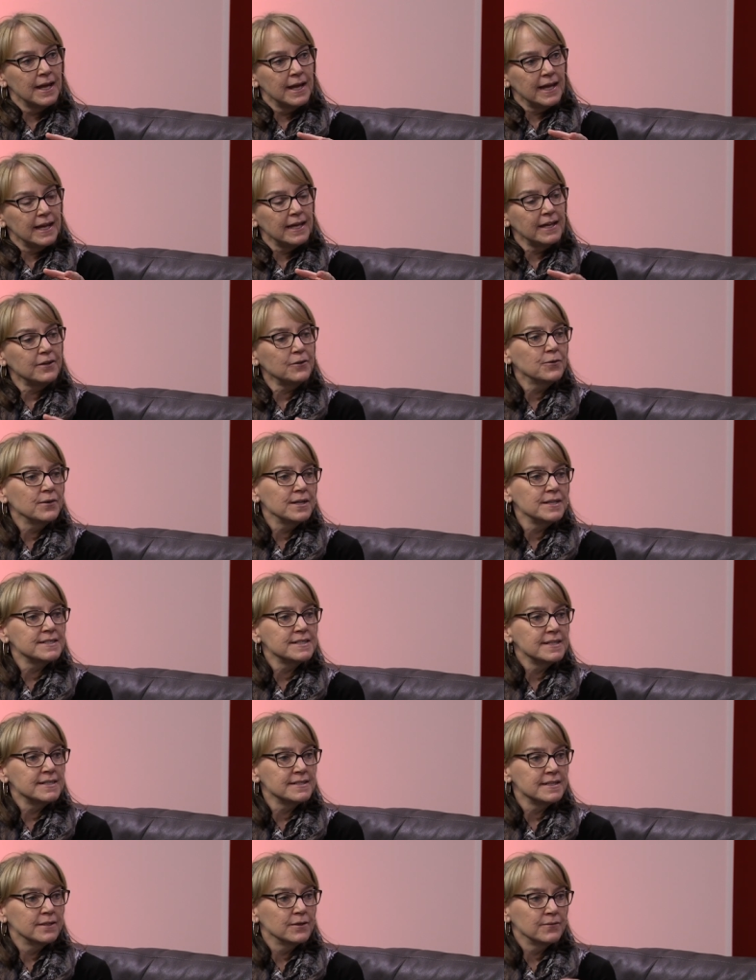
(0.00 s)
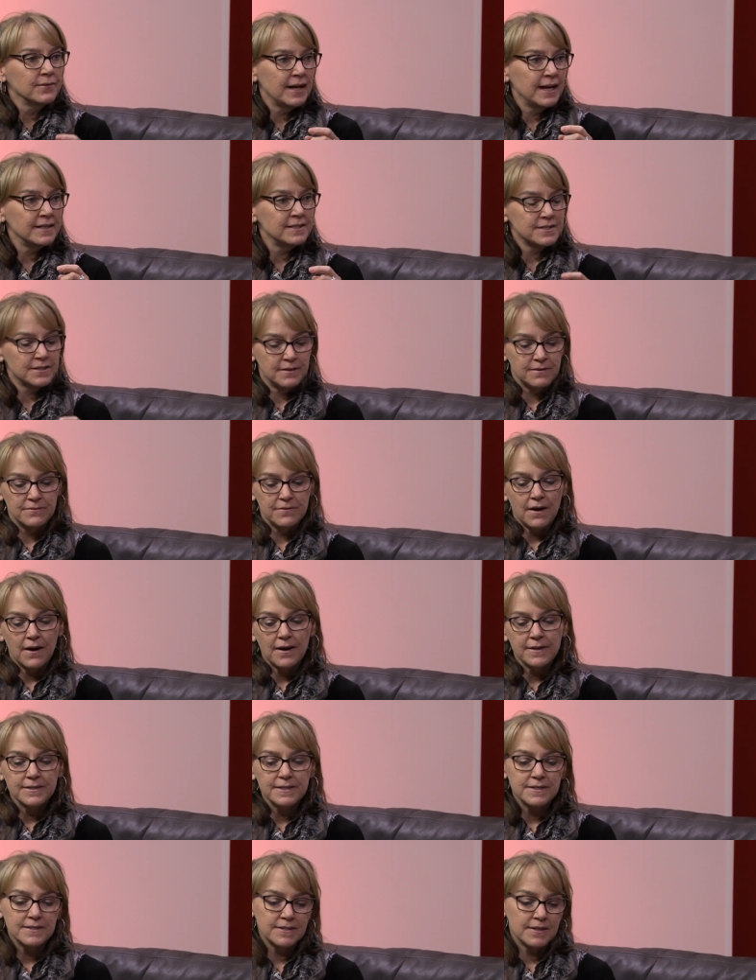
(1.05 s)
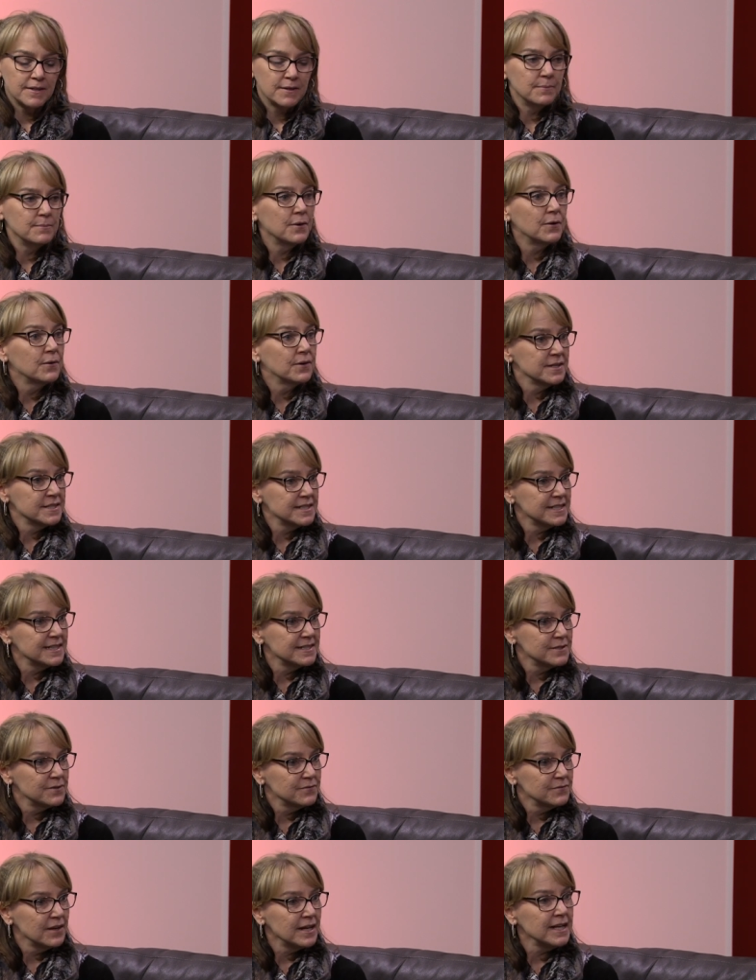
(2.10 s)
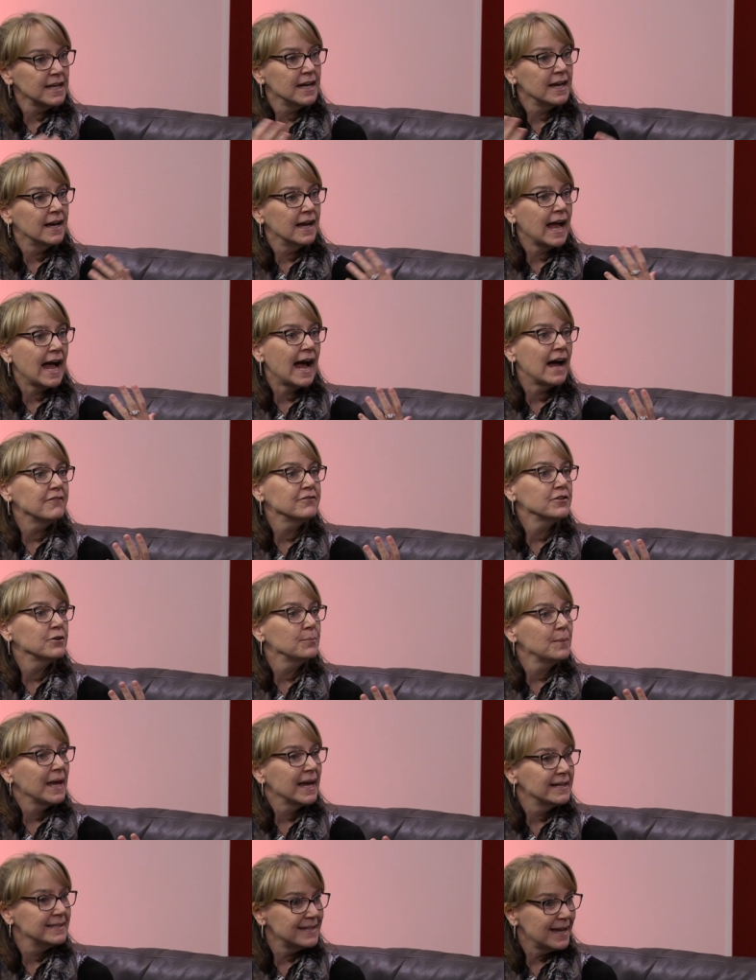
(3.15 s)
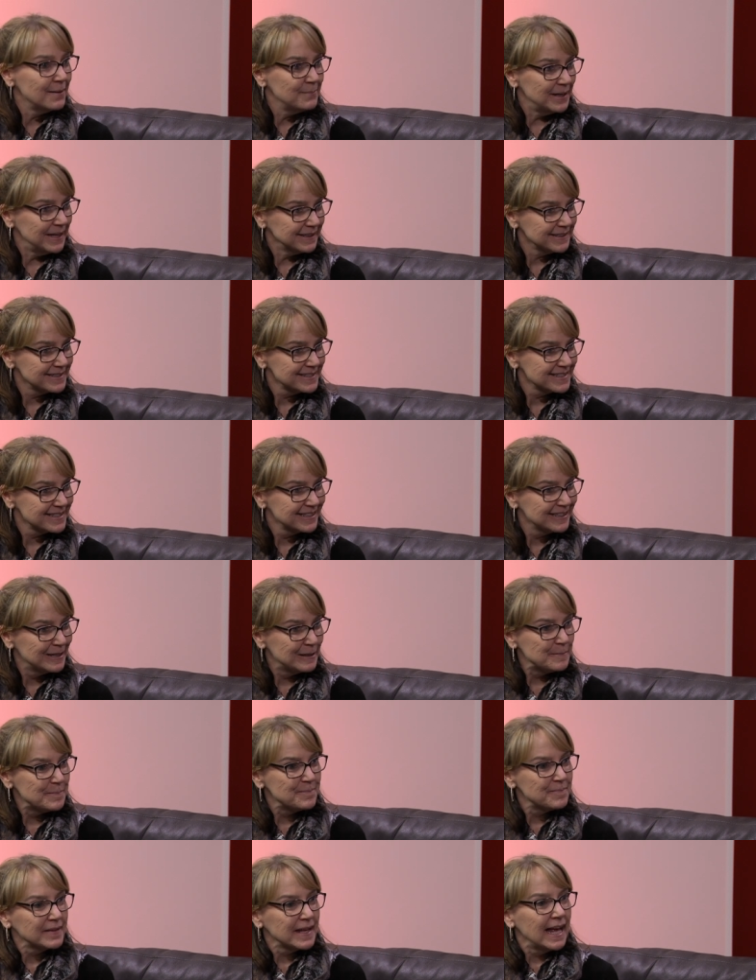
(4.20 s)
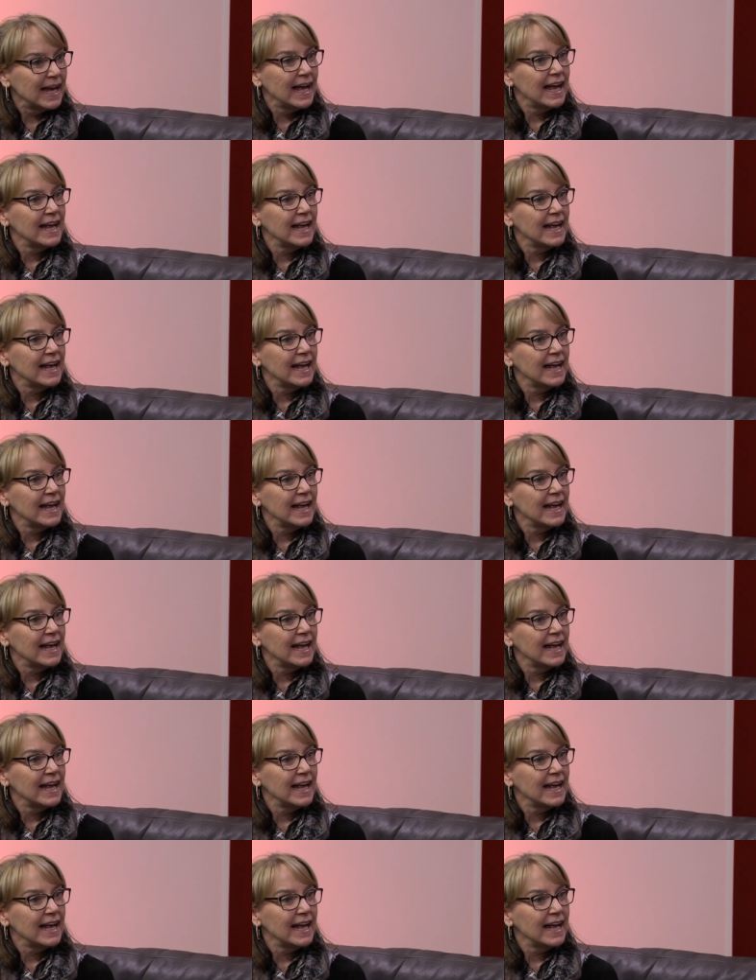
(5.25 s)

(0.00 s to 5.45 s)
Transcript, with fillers: increases in the rates of autism or schizophrenia after pandemics. Oh,